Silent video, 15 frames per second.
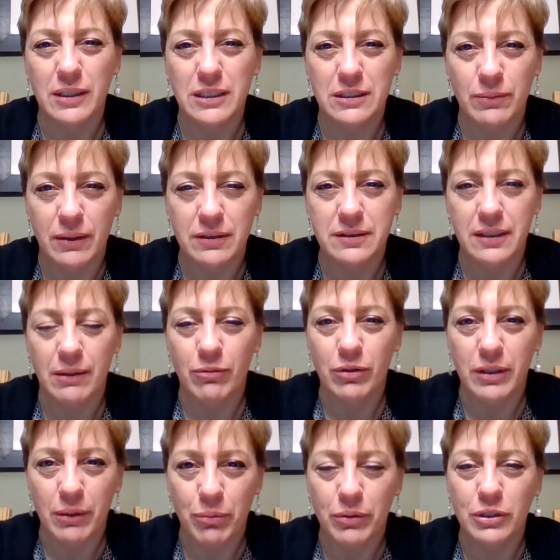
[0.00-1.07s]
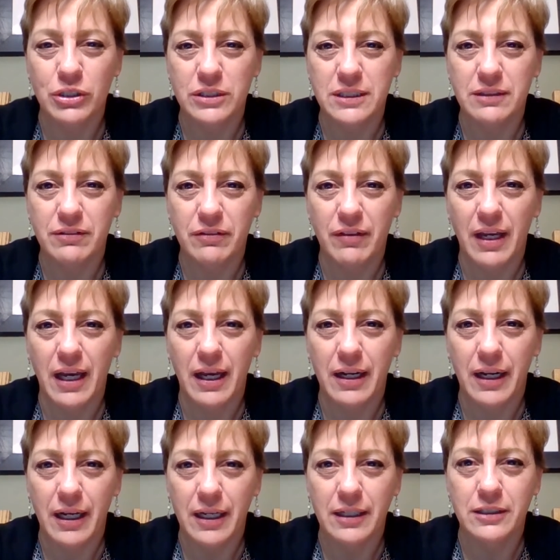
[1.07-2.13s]
I just want to say I'm really appreciative of
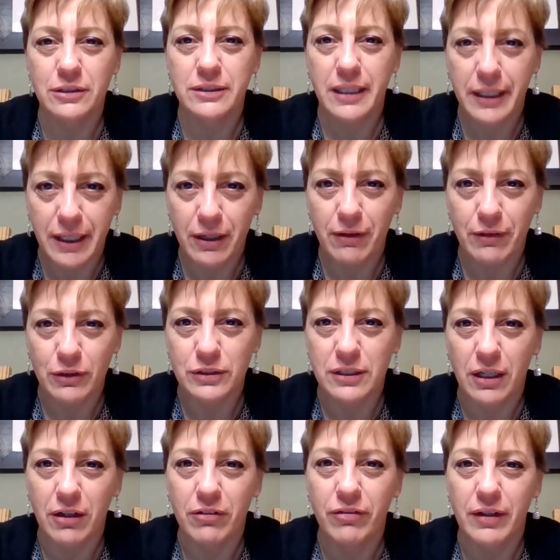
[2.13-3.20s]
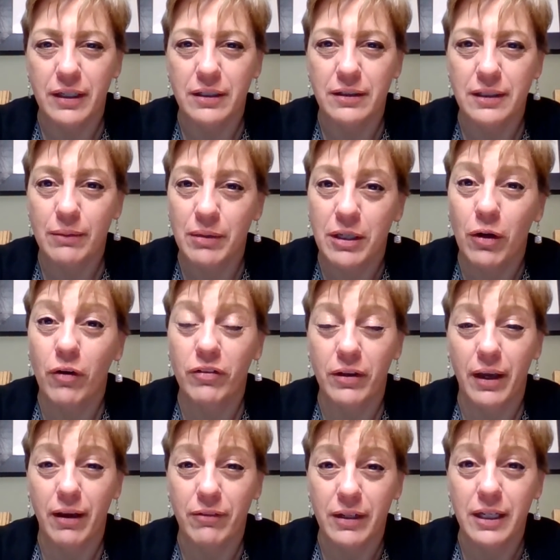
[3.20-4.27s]
that, and you take care of yourself. And let me know if
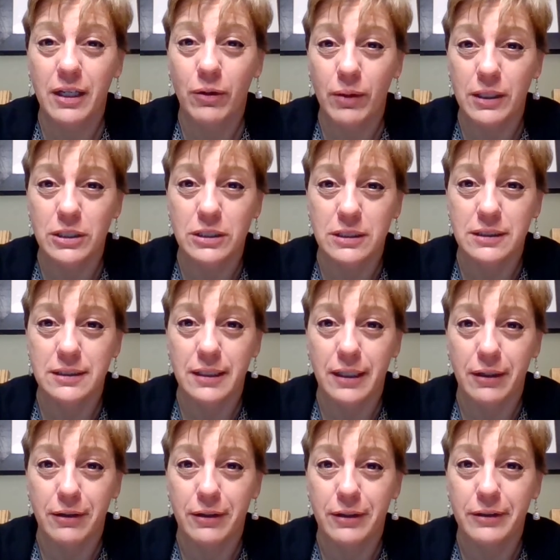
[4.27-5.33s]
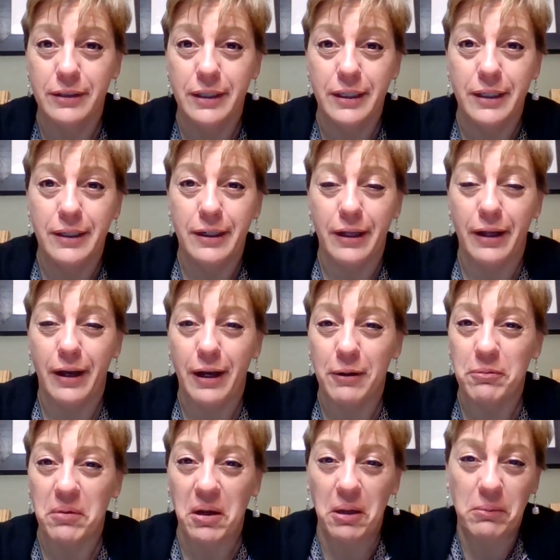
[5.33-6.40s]
you have any questions at all.
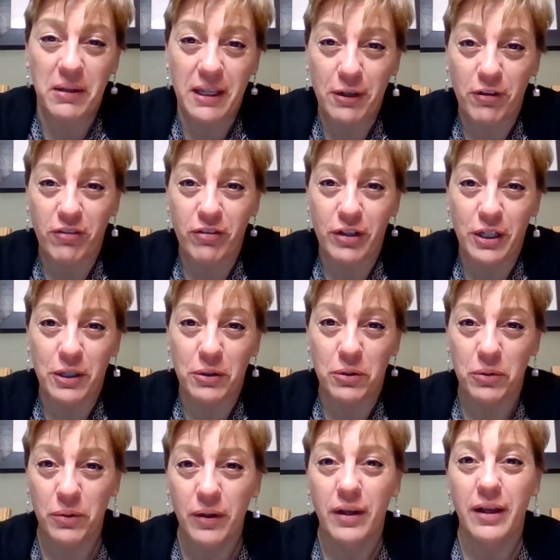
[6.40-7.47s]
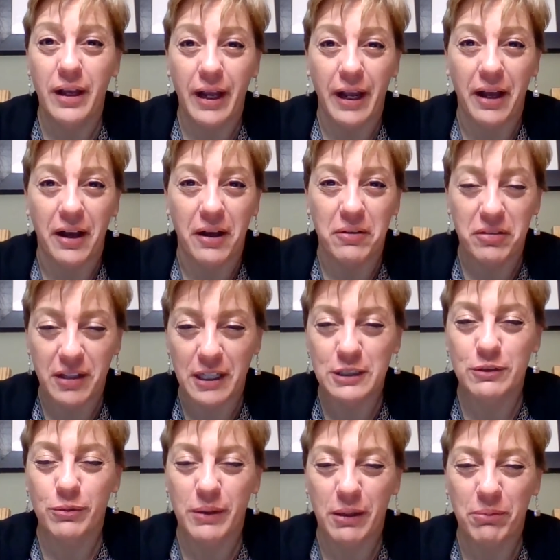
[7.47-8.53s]
Um, I'm here for you. Uh,
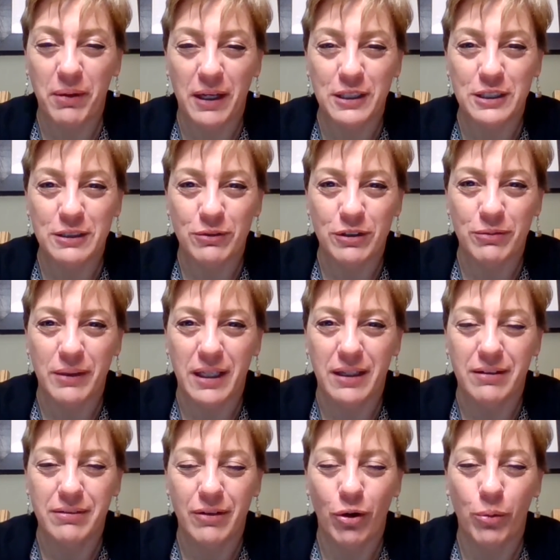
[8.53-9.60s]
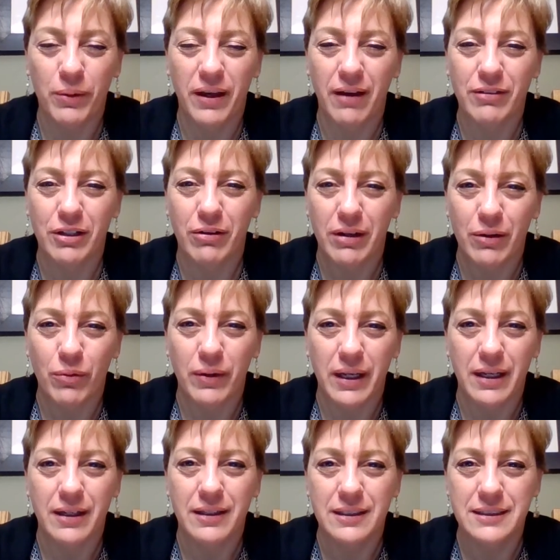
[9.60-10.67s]
thanks for being patient with me. Hope you have a great
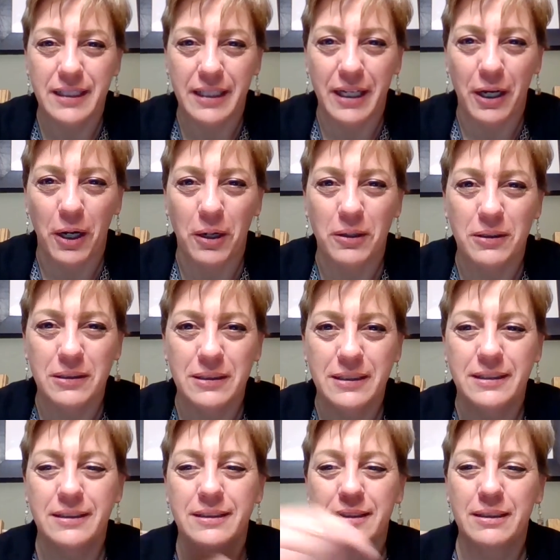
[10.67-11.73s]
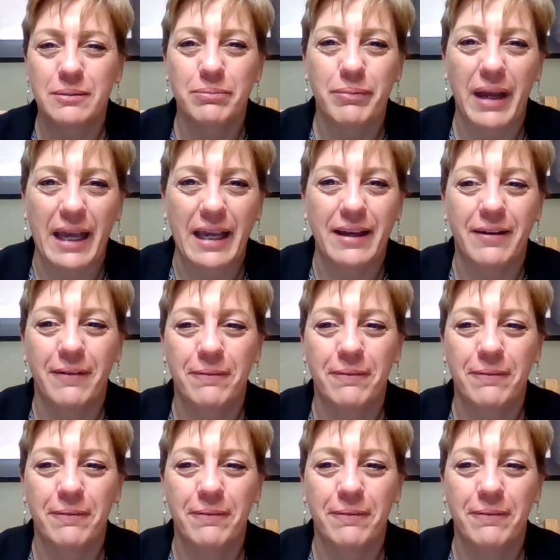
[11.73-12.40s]
week. Take care. Bye.